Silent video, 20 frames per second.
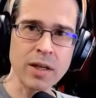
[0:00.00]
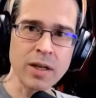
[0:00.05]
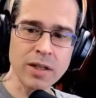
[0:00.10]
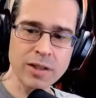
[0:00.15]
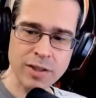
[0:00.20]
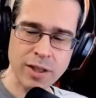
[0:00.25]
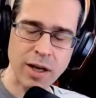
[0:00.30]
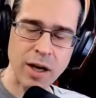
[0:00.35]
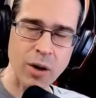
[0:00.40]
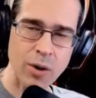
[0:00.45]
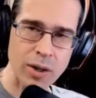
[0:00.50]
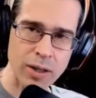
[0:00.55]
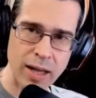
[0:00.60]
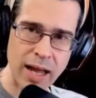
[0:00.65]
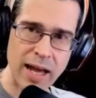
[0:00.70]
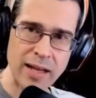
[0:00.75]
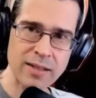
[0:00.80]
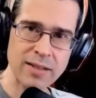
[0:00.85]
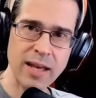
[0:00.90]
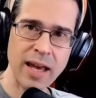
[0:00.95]
to
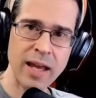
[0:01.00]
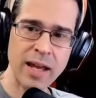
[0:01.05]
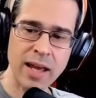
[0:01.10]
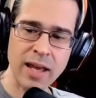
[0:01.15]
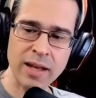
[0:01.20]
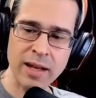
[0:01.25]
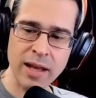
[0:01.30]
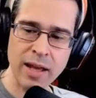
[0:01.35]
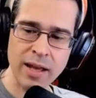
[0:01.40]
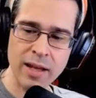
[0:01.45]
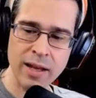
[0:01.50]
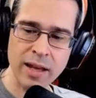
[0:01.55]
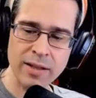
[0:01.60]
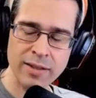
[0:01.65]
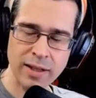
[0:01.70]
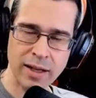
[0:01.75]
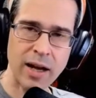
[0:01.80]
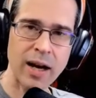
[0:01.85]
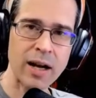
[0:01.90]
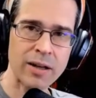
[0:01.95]
coalesce and to
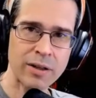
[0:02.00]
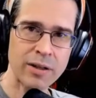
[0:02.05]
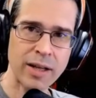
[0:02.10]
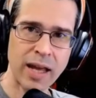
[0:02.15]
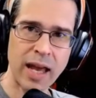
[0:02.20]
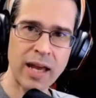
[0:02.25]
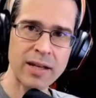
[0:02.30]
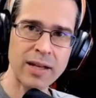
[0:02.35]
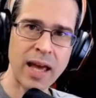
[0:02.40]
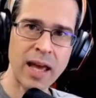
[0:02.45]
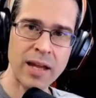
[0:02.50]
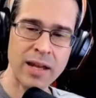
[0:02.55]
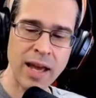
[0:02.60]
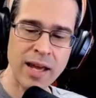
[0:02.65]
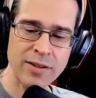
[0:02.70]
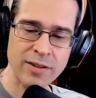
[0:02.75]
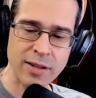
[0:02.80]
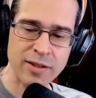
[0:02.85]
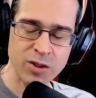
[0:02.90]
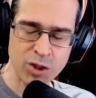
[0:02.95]
congregate
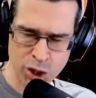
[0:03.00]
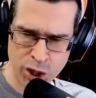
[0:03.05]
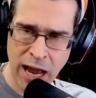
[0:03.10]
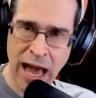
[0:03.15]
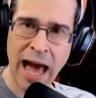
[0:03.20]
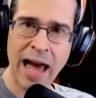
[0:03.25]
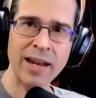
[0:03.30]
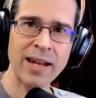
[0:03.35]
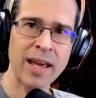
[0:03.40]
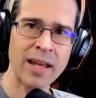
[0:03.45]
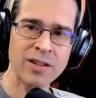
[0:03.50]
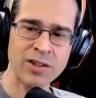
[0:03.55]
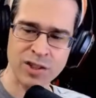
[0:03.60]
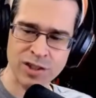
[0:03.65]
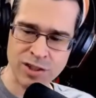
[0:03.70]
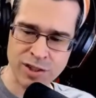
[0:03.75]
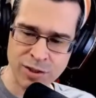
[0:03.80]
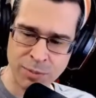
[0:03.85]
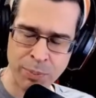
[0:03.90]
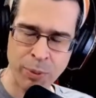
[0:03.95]
and to chat and to
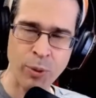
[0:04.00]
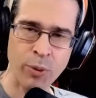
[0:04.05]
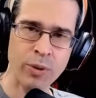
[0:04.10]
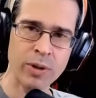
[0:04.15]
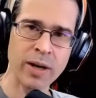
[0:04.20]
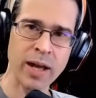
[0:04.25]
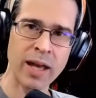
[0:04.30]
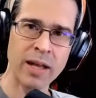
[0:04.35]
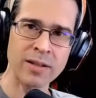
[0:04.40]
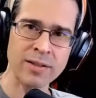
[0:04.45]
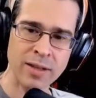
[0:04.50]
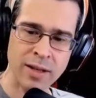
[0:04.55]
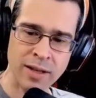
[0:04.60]
support and to